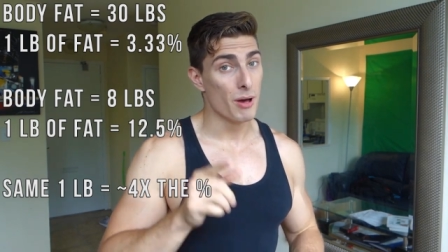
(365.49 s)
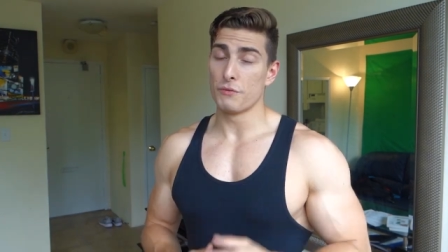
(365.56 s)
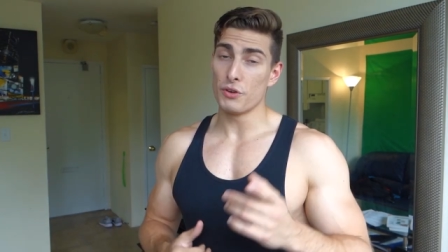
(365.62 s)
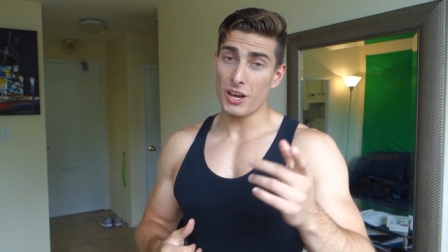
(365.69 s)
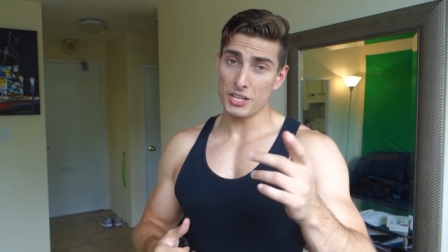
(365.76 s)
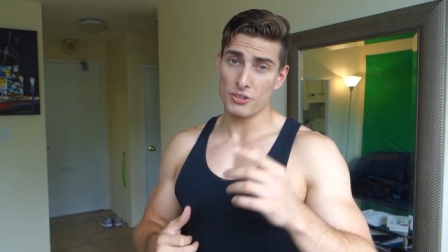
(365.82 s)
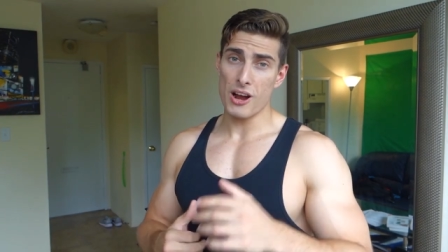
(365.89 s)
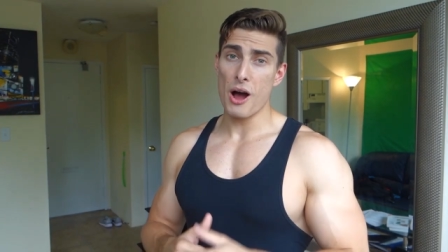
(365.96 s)
So if you
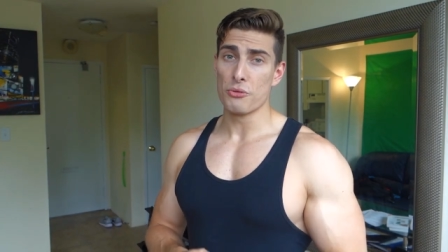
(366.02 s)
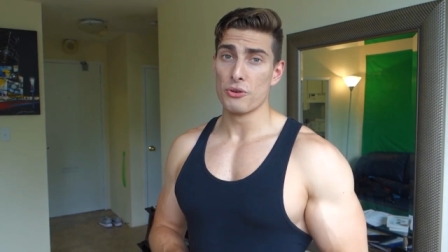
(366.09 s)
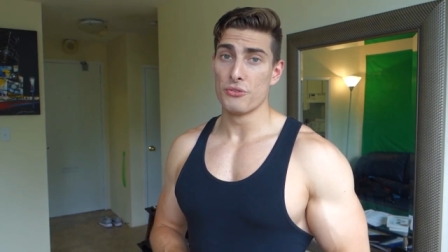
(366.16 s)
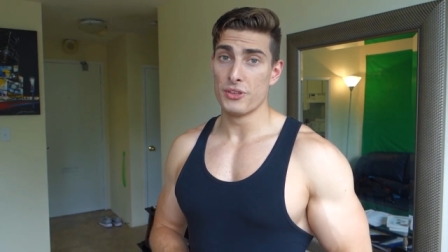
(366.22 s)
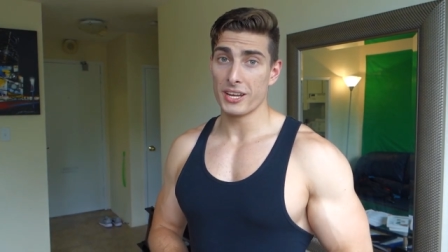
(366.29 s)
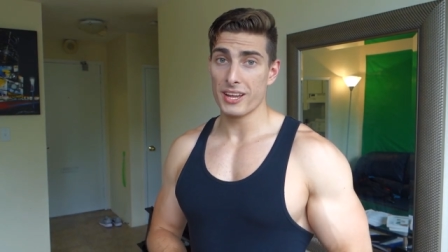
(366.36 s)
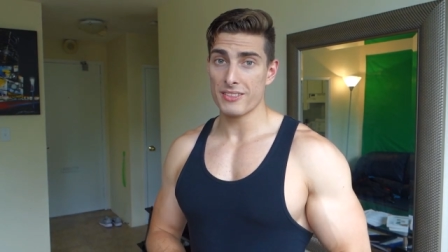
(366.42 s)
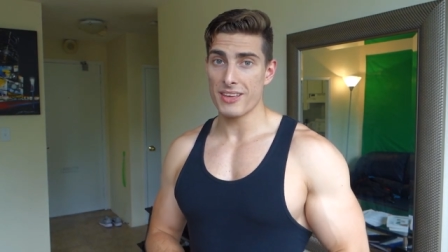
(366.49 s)
guys are out there
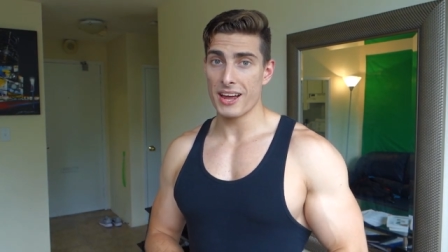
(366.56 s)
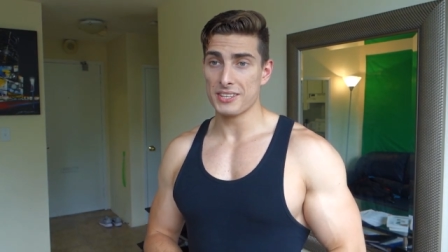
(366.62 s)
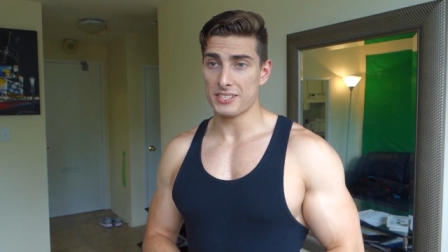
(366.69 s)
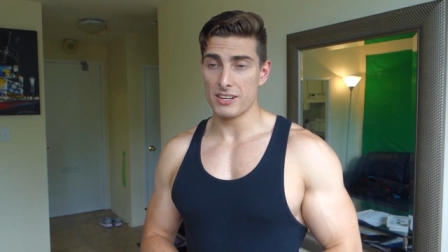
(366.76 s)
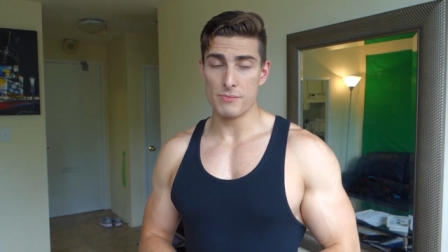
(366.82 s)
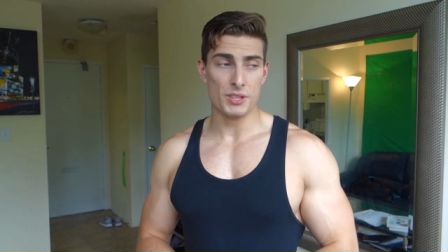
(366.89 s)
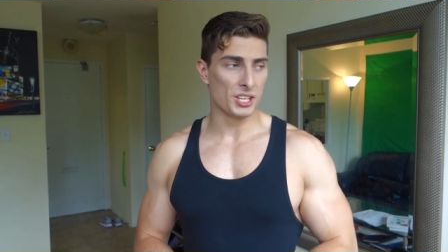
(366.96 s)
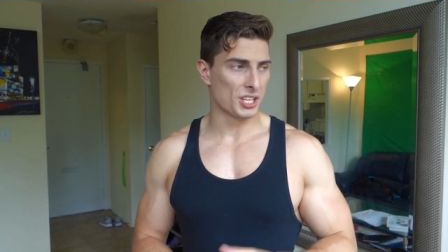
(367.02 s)
thinking that it's
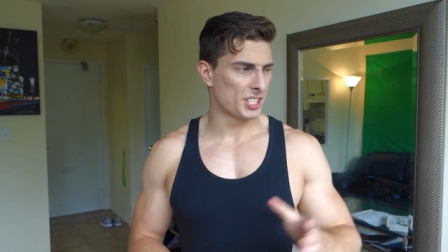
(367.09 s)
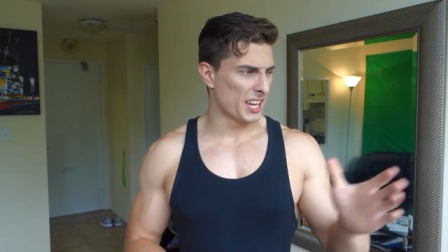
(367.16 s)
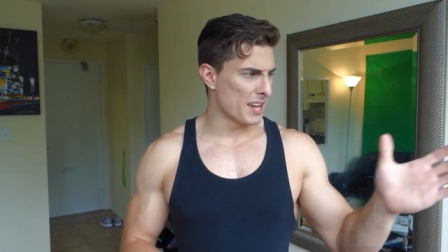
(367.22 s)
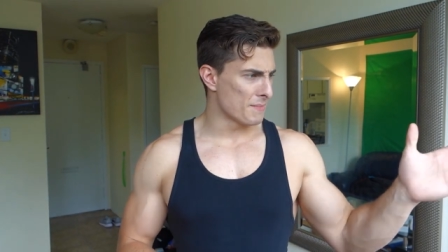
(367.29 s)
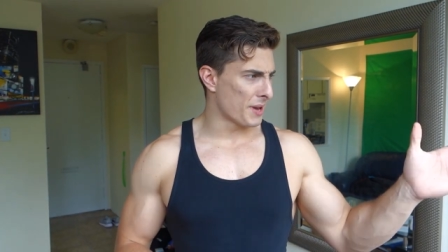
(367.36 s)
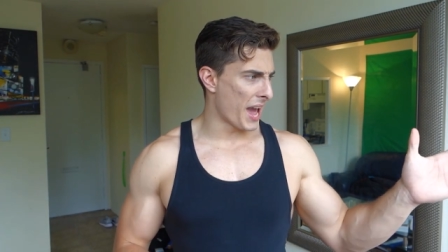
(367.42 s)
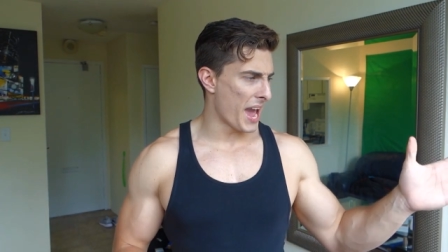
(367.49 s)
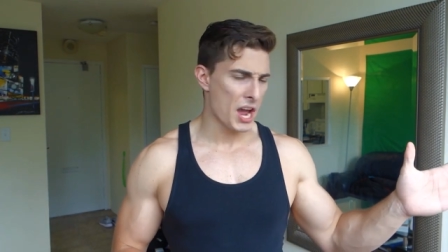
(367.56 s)
going to be the
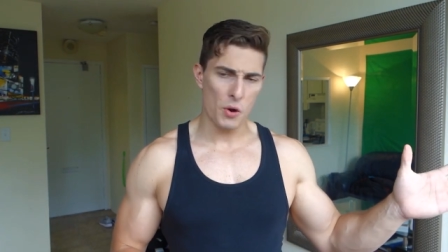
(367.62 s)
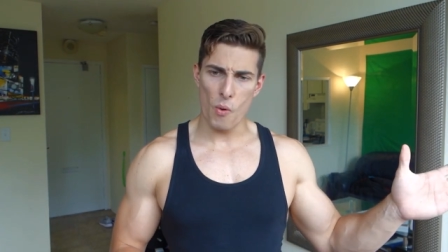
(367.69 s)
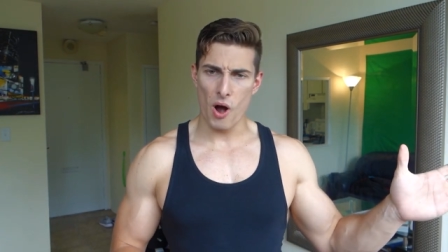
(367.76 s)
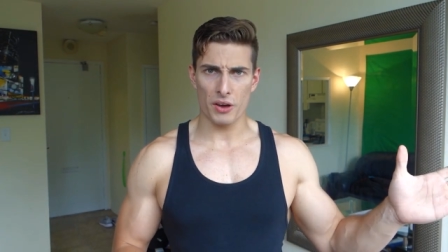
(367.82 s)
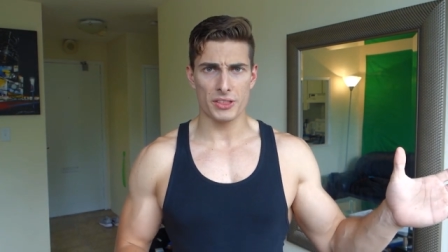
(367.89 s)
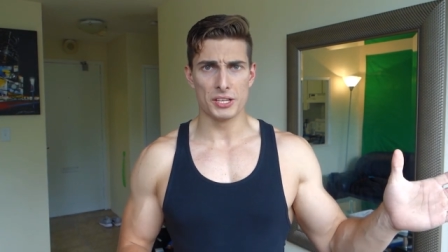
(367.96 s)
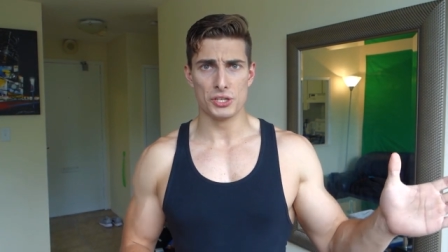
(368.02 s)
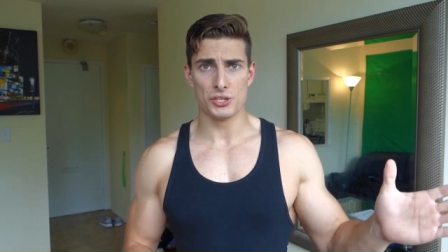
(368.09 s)
same
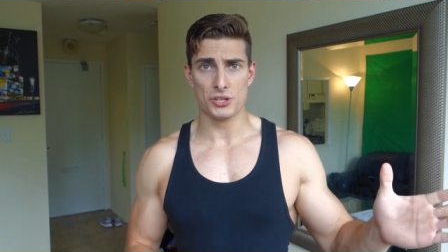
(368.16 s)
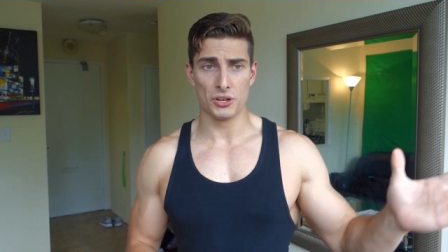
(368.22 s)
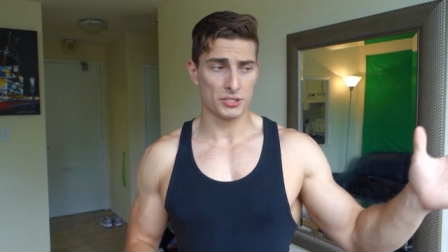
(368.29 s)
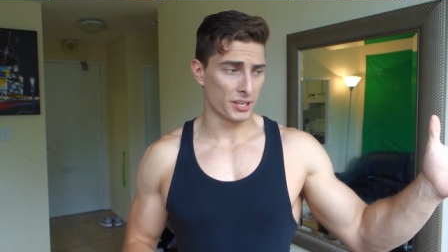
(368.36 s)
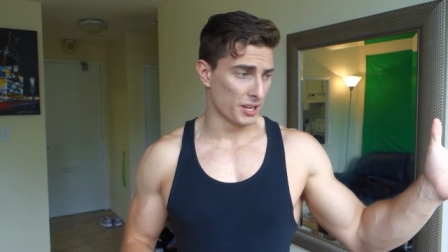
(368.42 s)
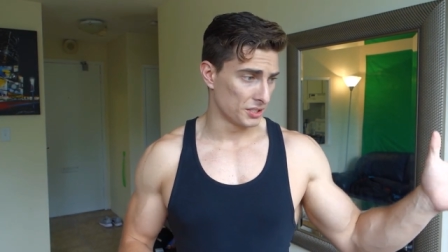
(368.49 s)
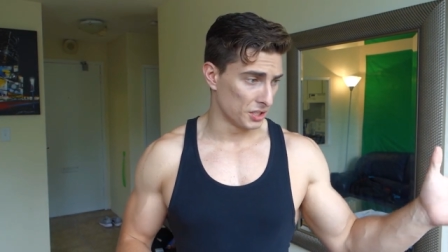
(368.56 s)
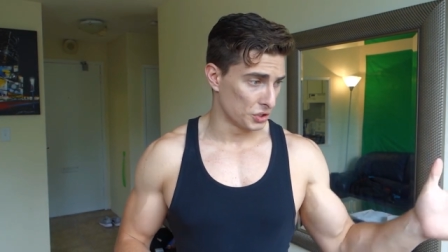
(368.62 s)
cakewalk that you took to
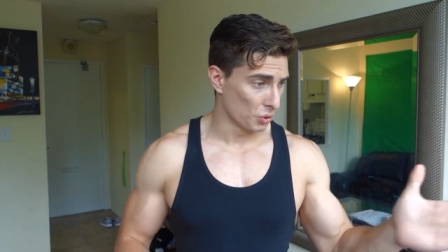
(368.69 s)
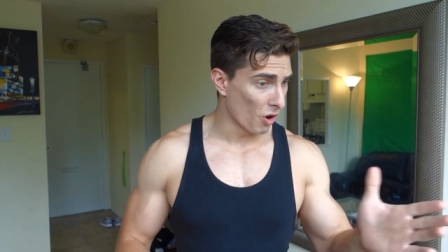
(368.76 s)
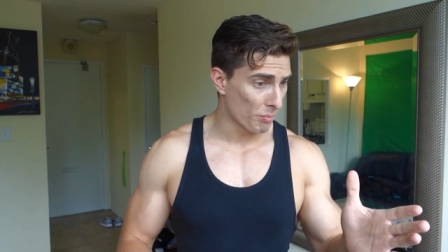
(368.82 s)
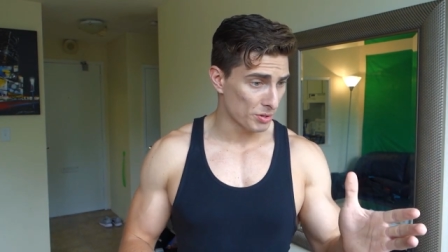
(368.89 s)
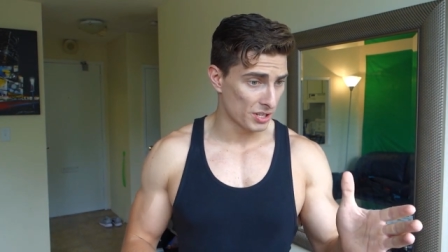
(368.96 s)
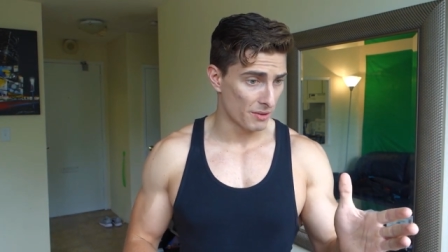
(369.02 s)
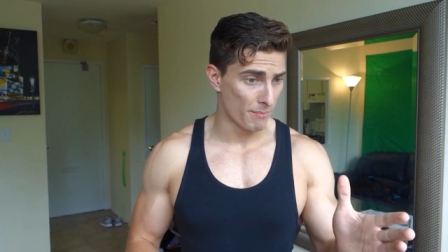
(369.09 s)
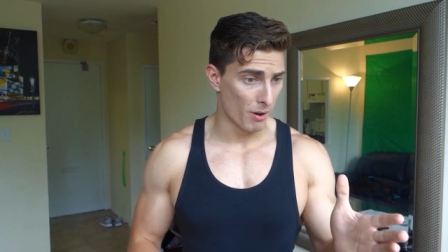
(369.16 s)
get to
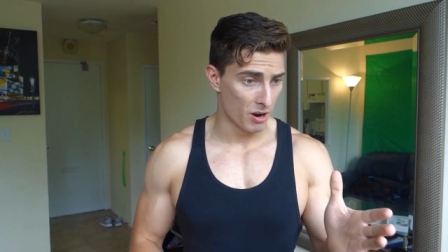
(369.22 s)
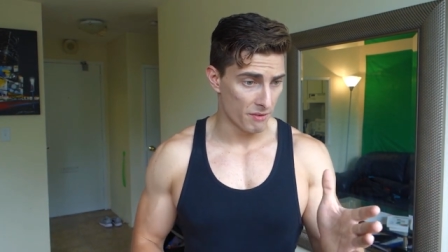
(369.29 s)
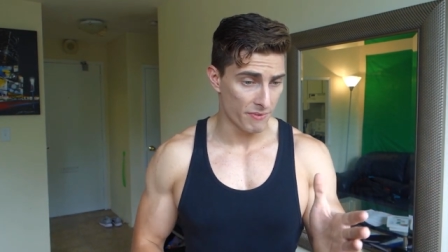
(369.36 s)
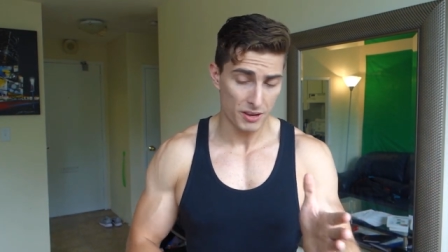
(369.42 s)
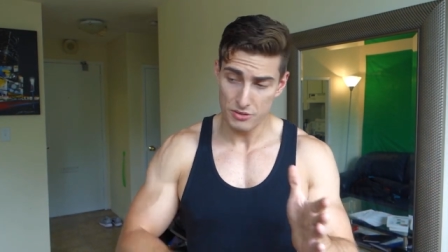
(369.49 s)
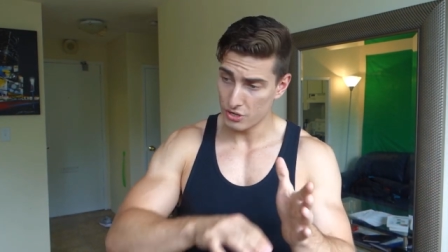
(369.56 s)
12% body fat,